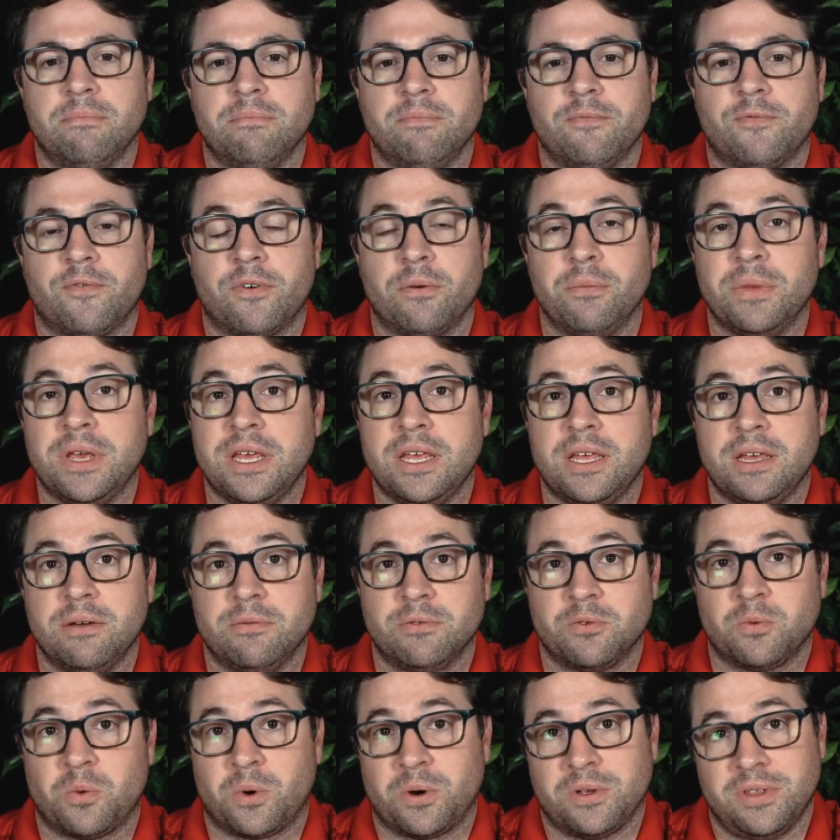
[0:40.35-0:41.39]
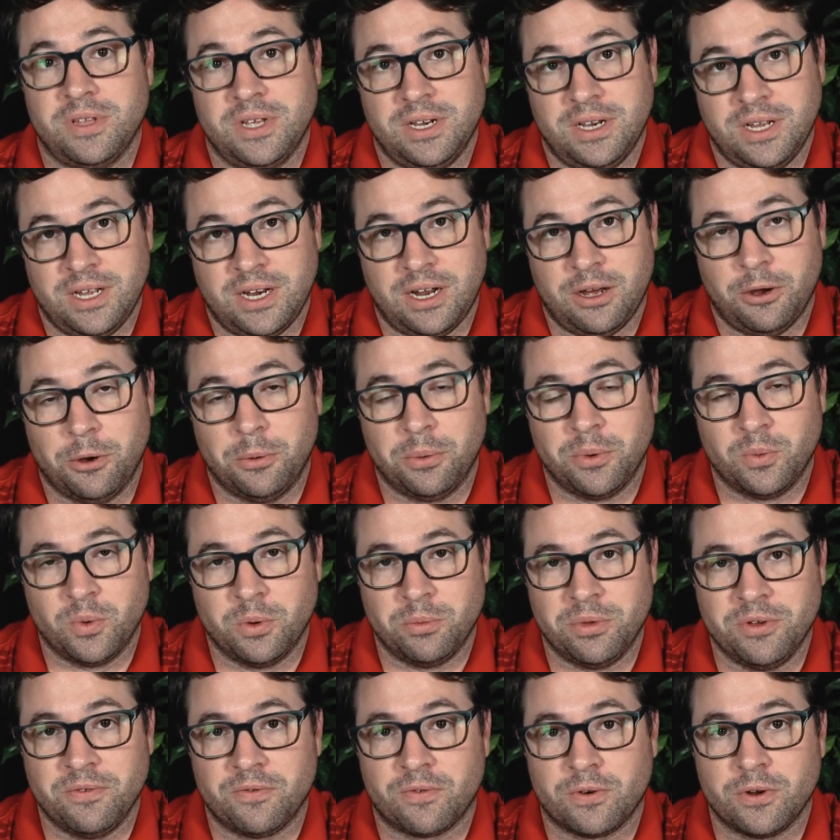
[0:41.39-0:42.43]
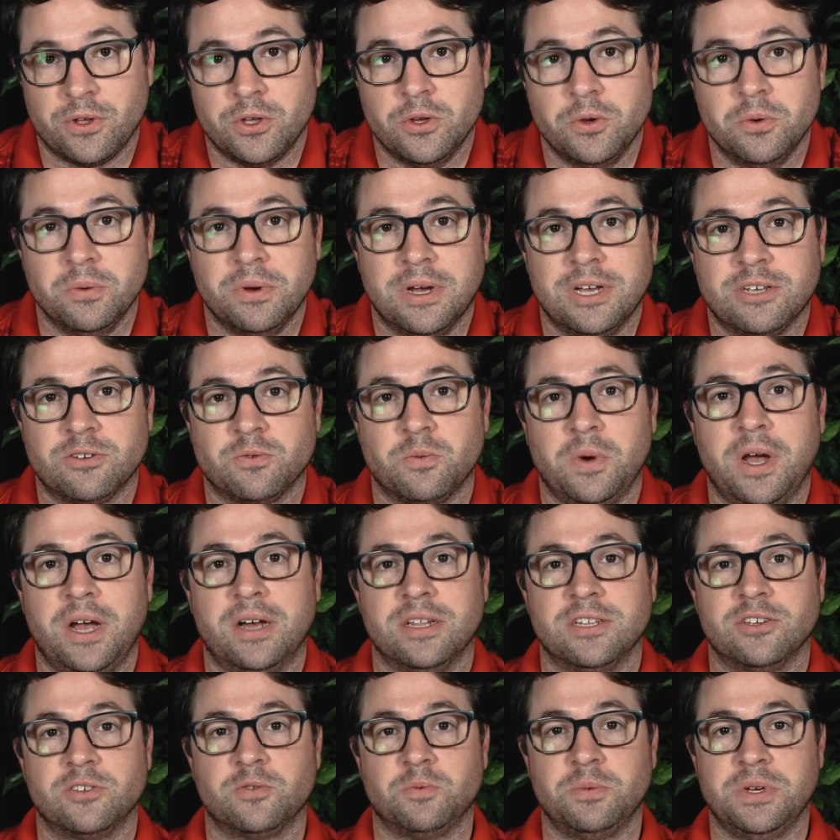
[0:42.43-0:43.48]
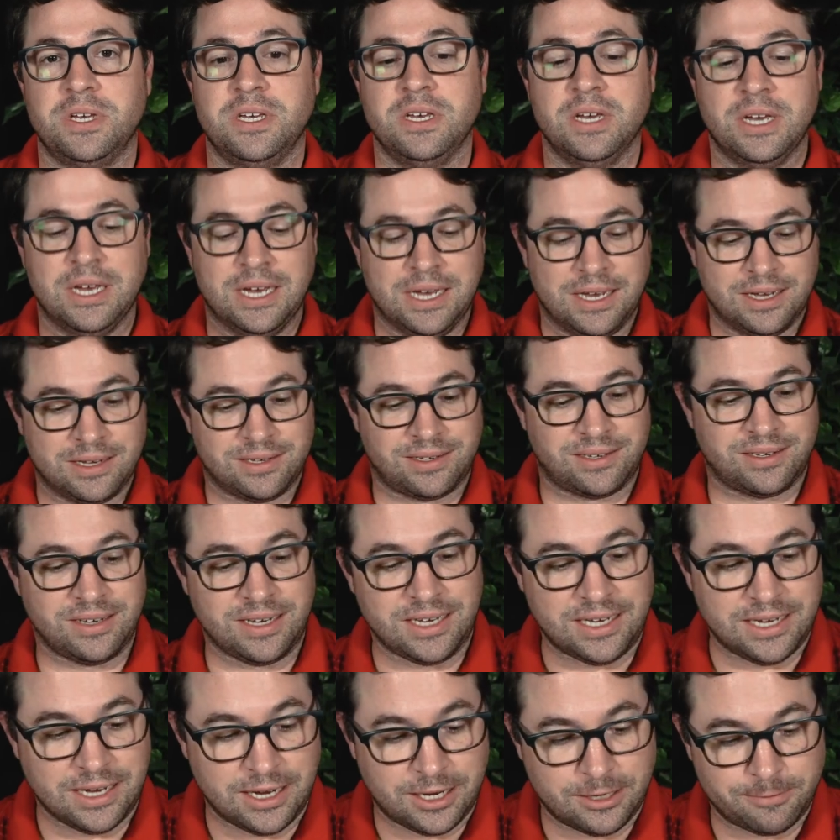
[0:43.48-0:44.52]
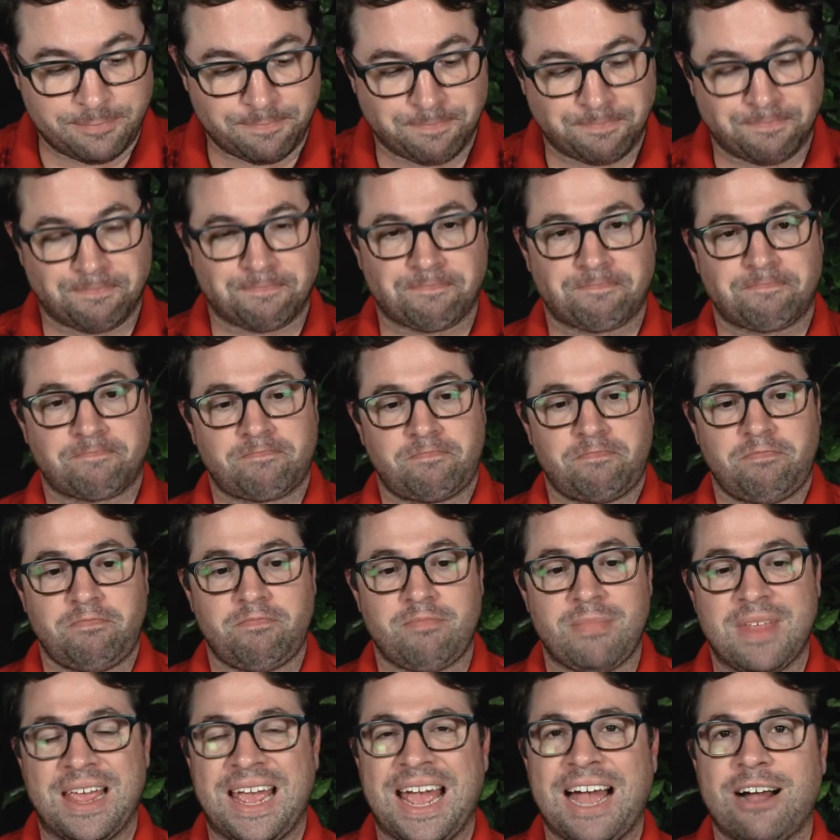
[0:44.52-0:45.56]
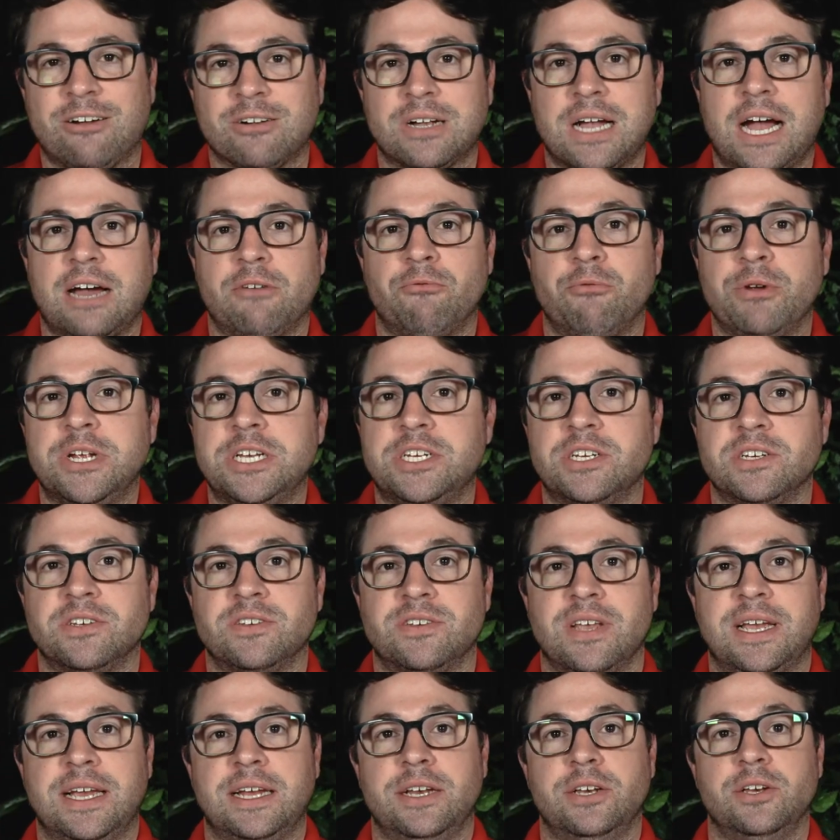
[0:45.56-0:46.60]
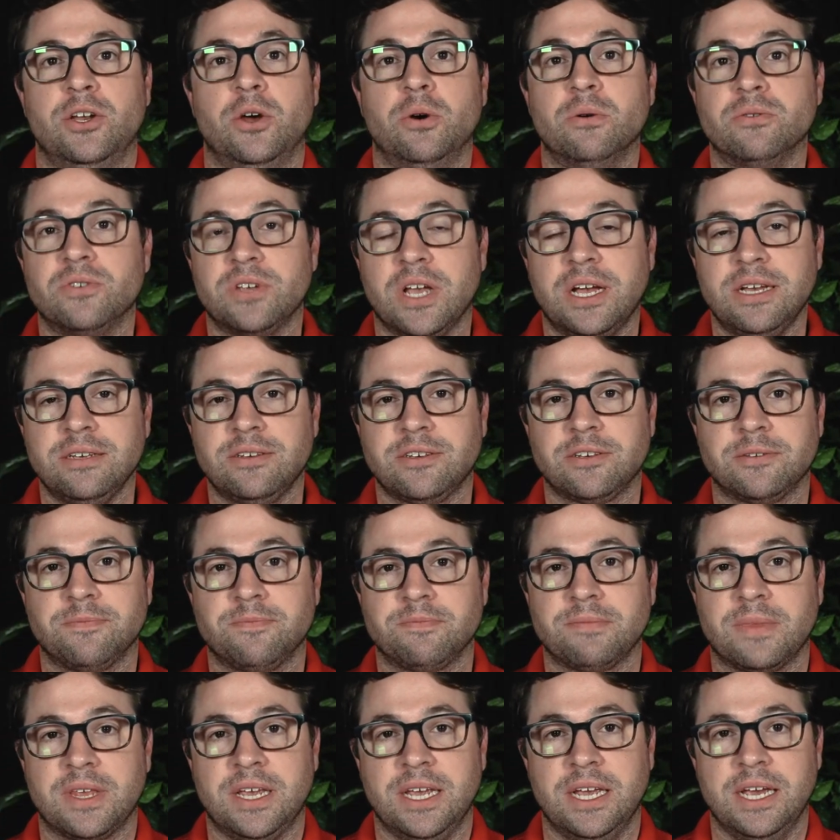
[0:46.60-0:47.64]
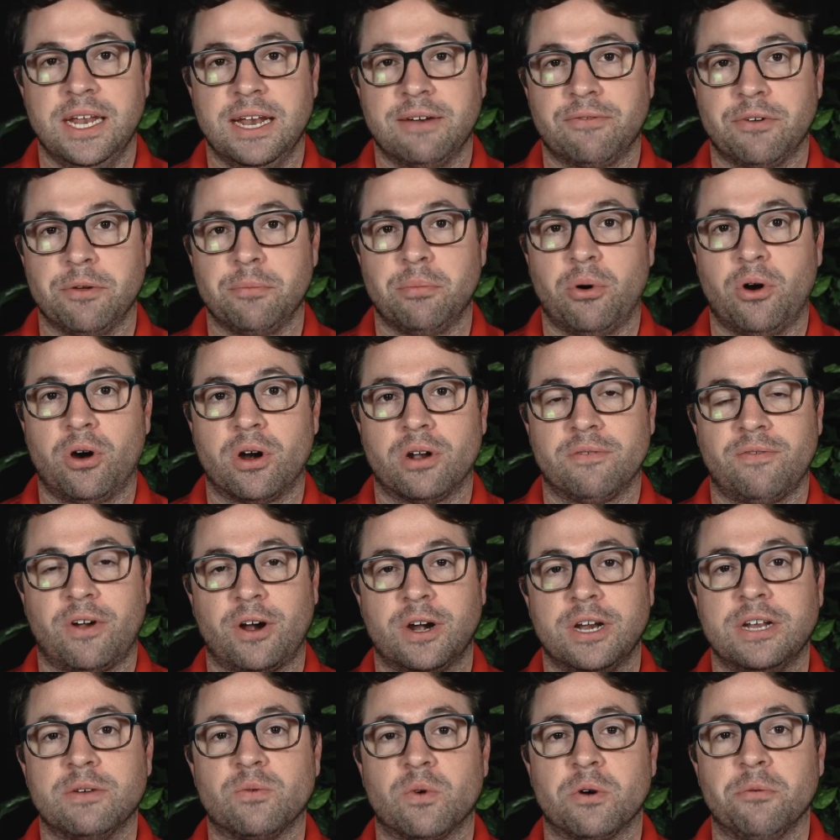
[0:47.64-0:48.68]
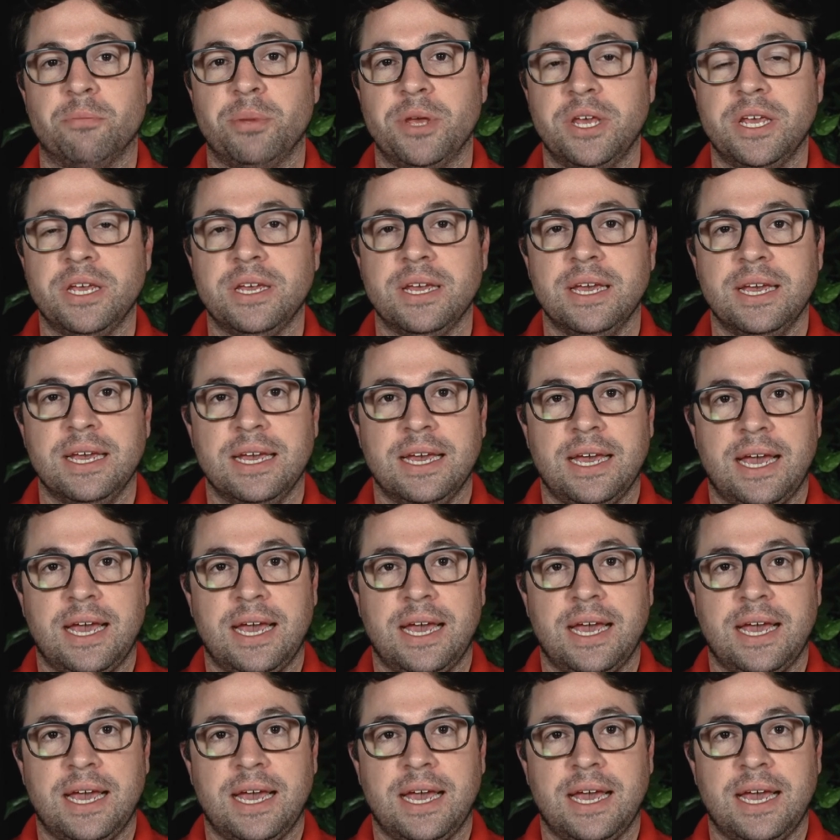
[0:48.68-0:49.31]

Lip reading: for me, it was worth it, and I hope it will be for you as well, as we see how God reaches and knows us in every part of our inward being,